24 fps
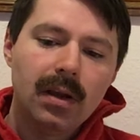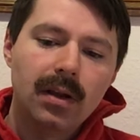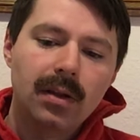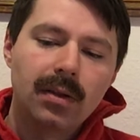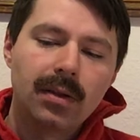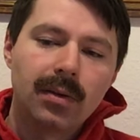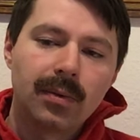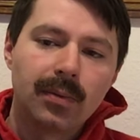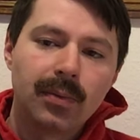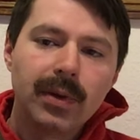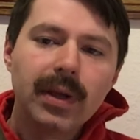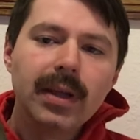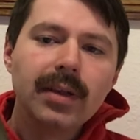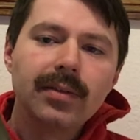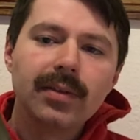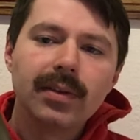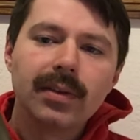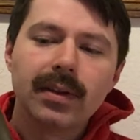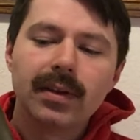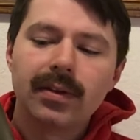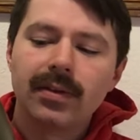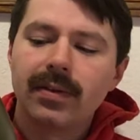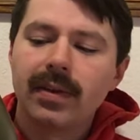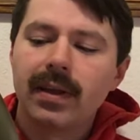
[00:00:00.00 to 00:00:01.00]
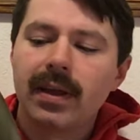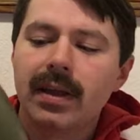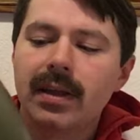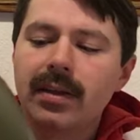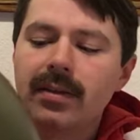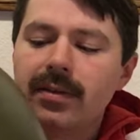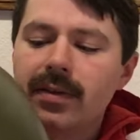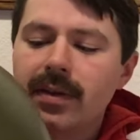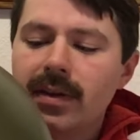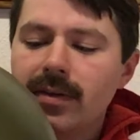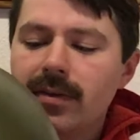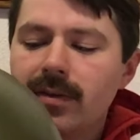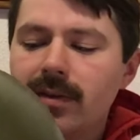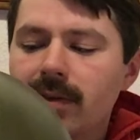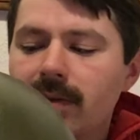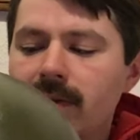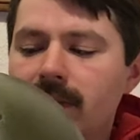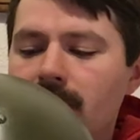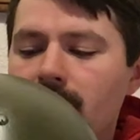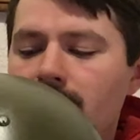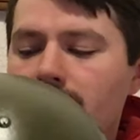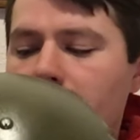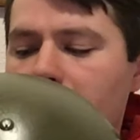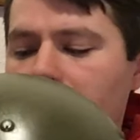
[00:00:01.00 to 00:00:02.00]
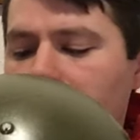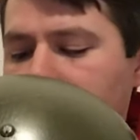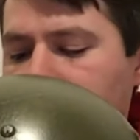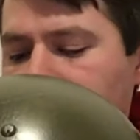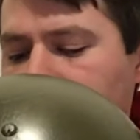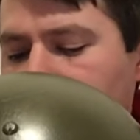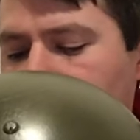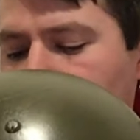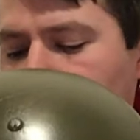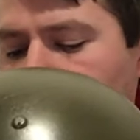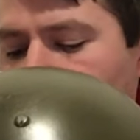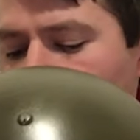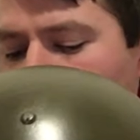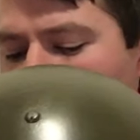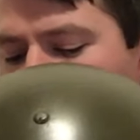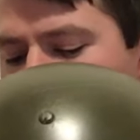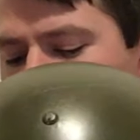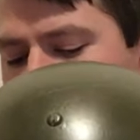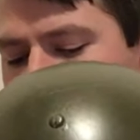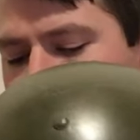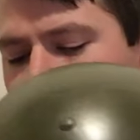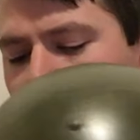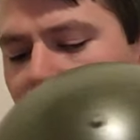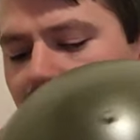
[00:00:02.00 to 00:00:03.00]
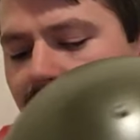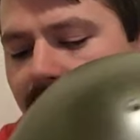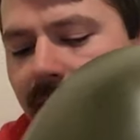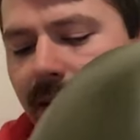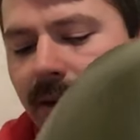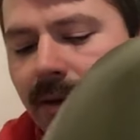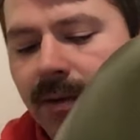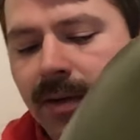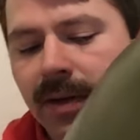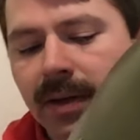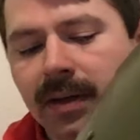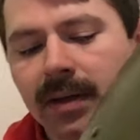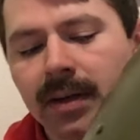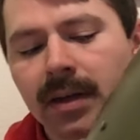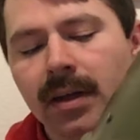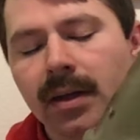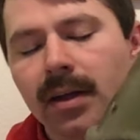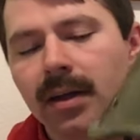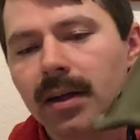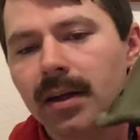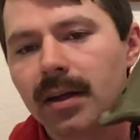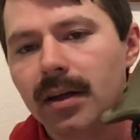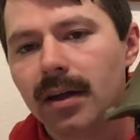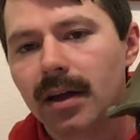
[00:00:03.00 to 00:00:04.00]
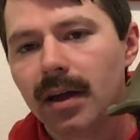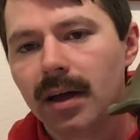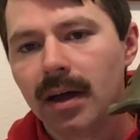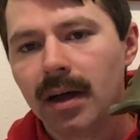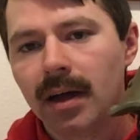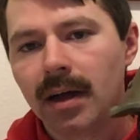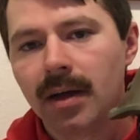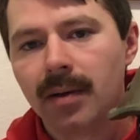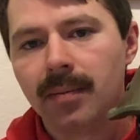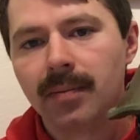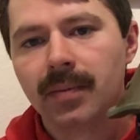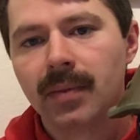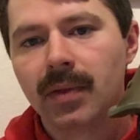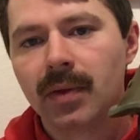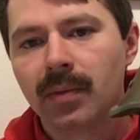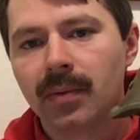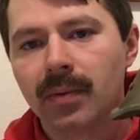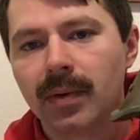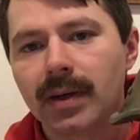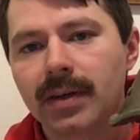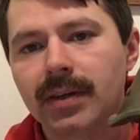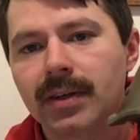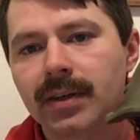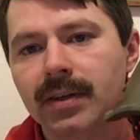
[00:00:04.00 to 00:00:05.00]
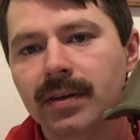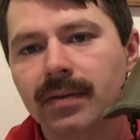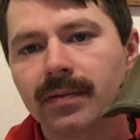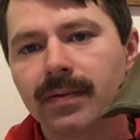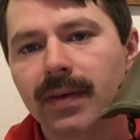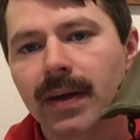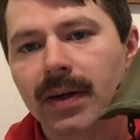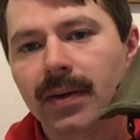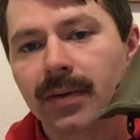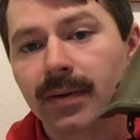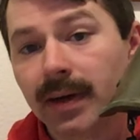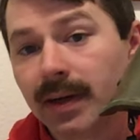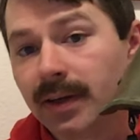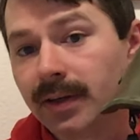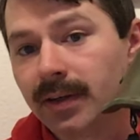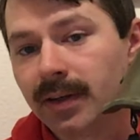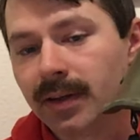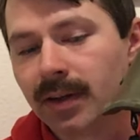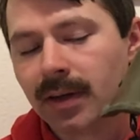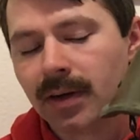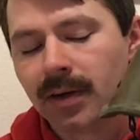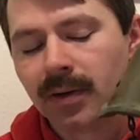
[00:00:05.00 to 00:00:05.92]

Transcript: the reason this thing exists is so after the fall of the Soviet Union, Um, the Russian Federation, the